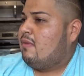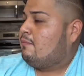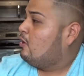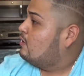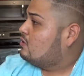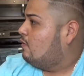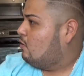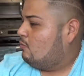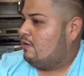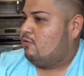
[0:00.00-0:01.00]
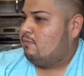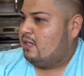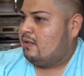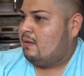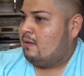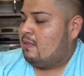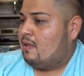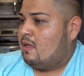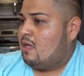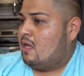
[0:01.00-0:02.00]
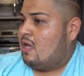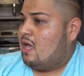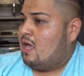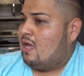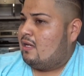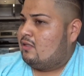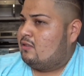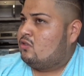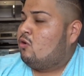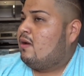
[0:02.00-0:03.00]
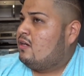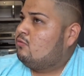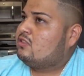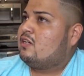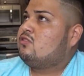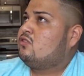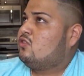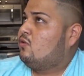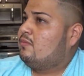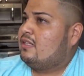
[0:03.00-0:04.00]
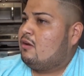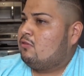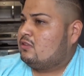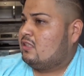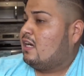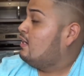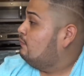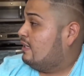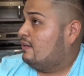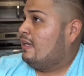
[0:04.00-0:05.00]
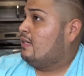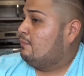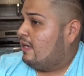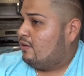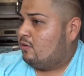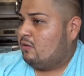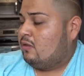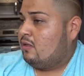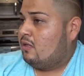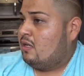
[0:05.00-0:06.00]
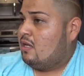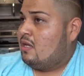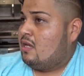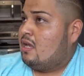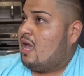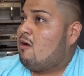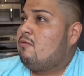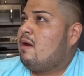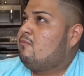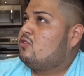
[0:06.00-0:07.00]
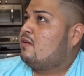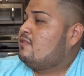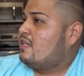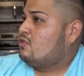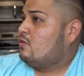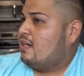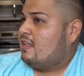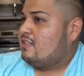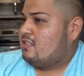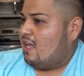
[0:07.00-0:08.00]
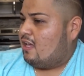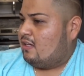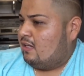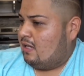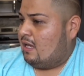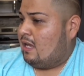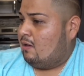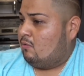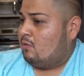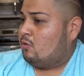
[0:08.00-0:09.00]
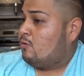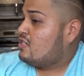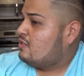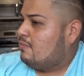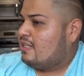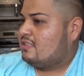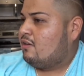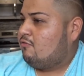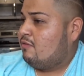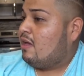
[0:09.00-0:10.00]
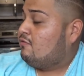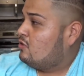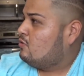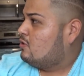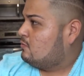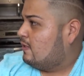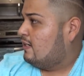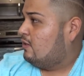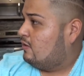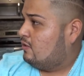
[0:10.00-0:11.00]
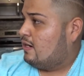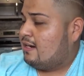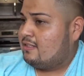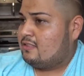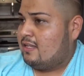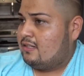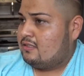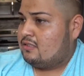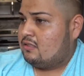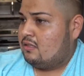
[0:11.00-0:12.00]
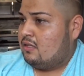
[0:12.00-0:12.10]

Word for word: my parents far away from me nobody was there to tell me that was gonna be any better. I remember sometimes looking at the sky and questioning myself if my future was really here in the United States.